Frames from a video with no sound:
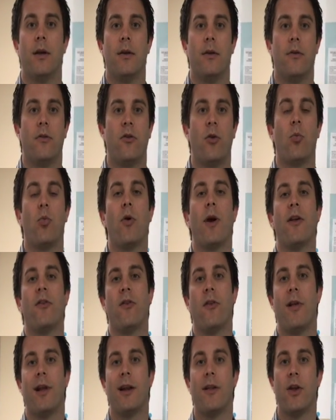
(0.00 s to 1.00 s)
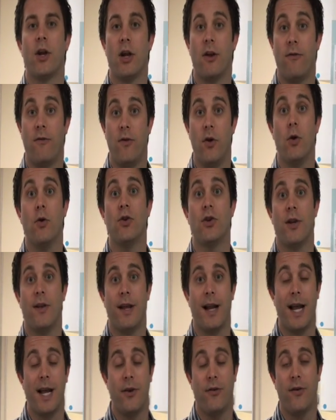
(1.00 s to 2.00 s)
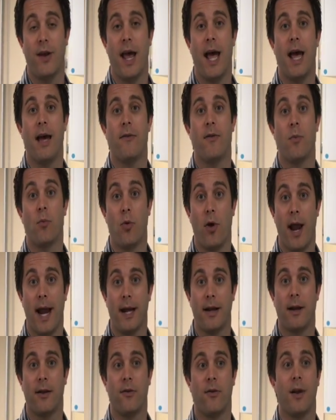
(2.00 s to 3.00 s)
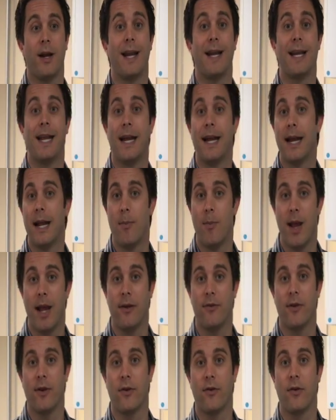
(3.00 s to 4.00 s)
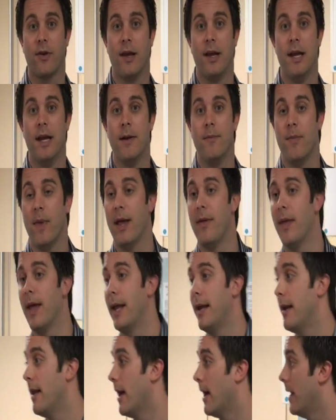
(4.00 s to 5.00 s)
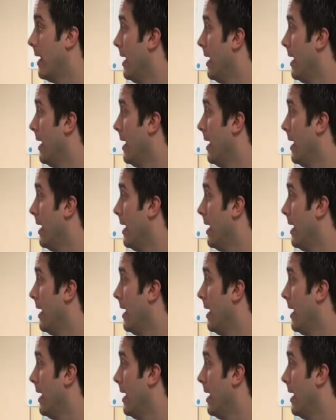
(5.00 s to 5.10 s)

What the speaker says: suppress a lot of the confusion that I used to have in practice on a day-to-day basis. And then